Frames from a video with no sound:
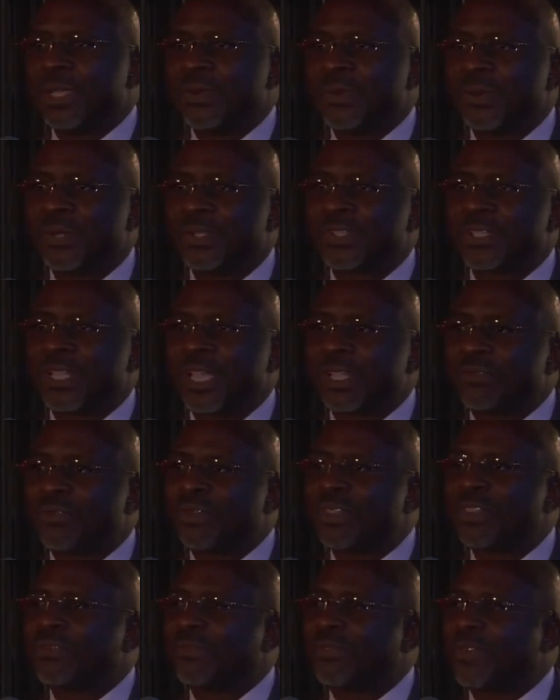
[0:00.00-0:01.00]
was that
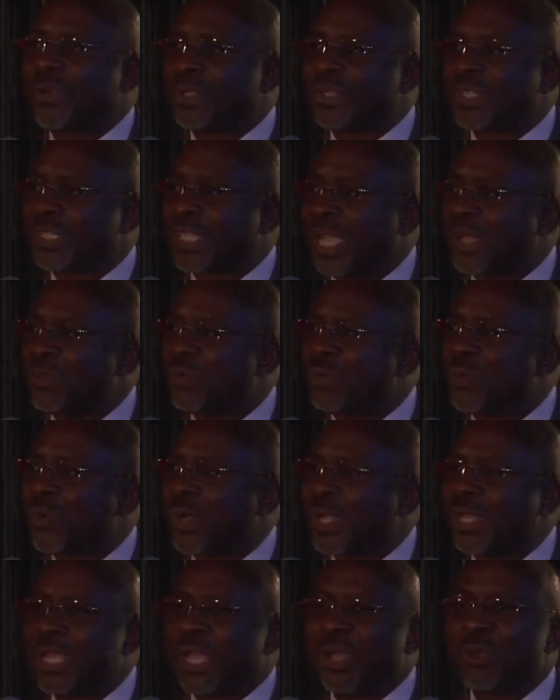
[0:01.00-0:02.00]
for the first time we
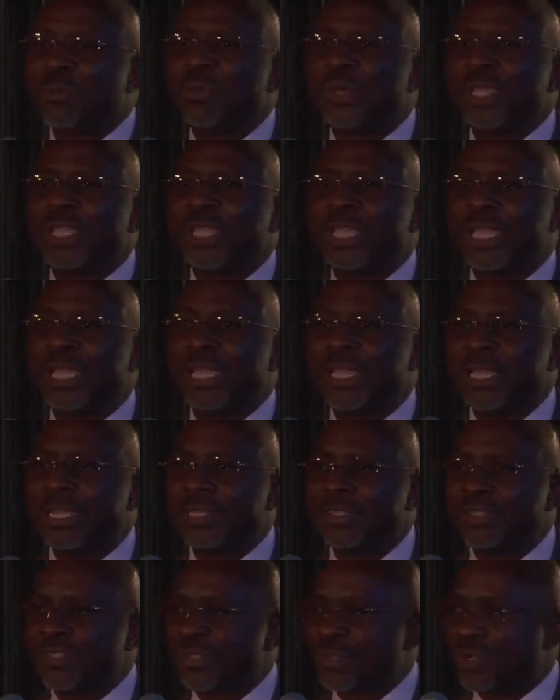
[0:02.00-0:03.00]
were now
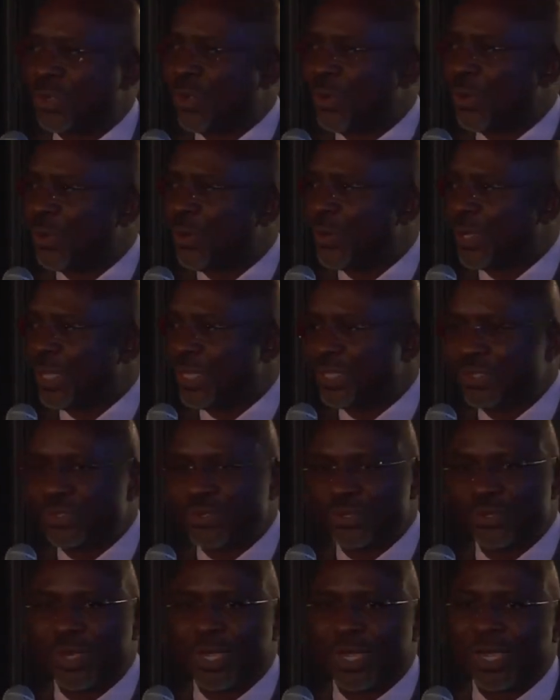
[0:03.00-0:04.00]
beginning to go
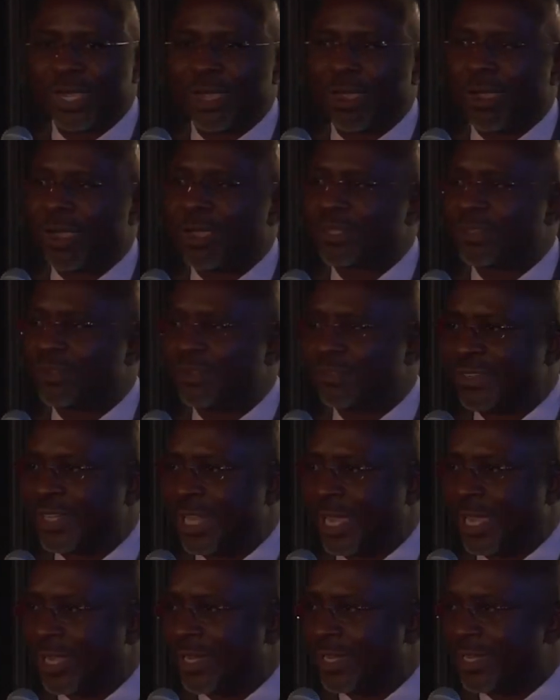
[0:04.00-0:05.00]
into a heart of
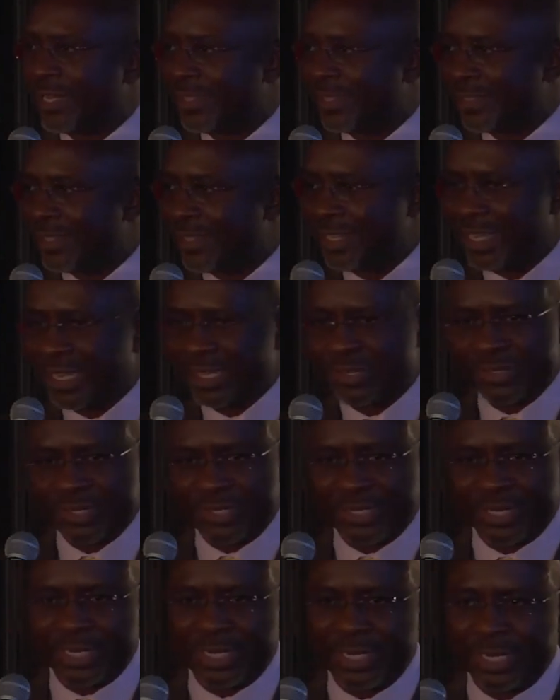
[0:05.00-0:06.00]
darkness in
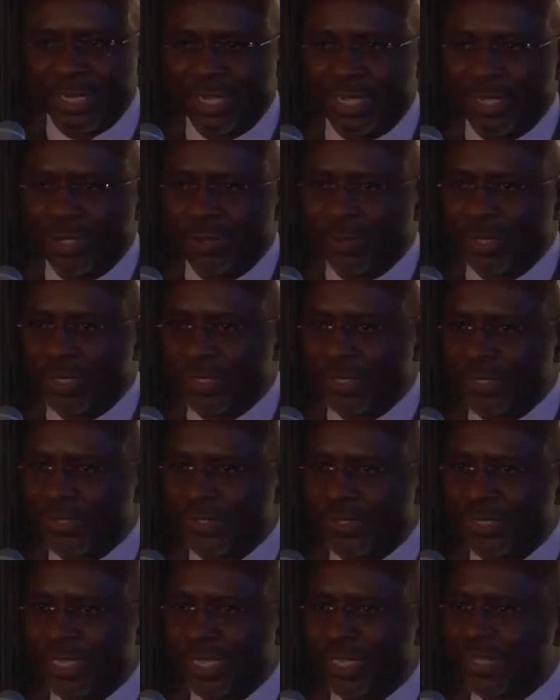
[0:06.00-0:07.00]
Nigeria, which
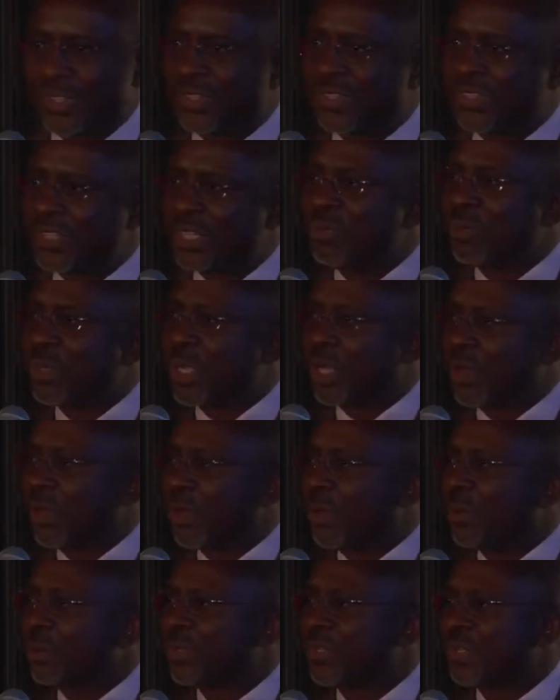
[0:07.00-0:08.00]
is the extreme
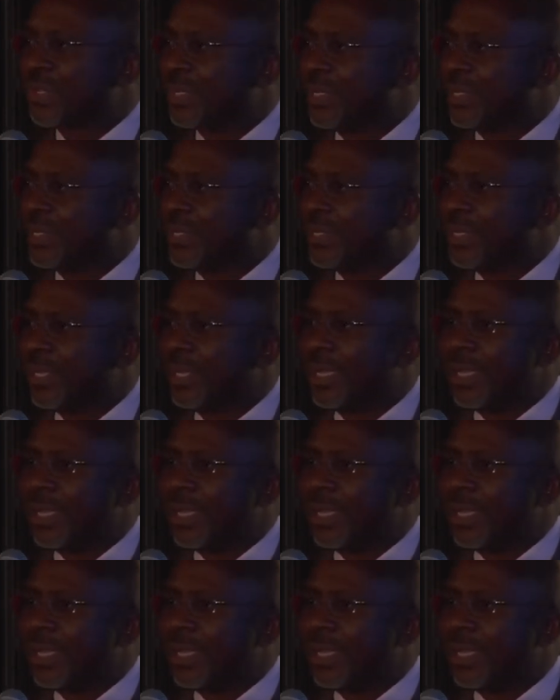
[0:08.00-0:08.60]
corruption